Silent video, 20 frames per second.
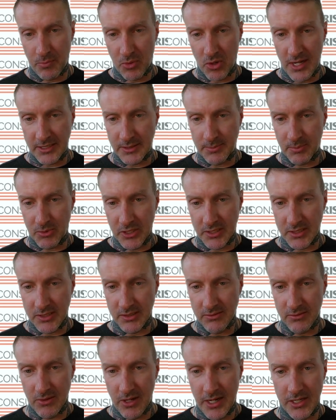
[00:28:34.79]
prosperous,
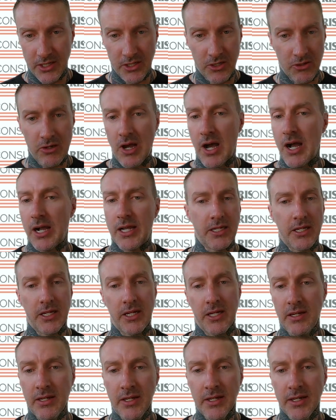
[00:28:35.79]
right? You're not going to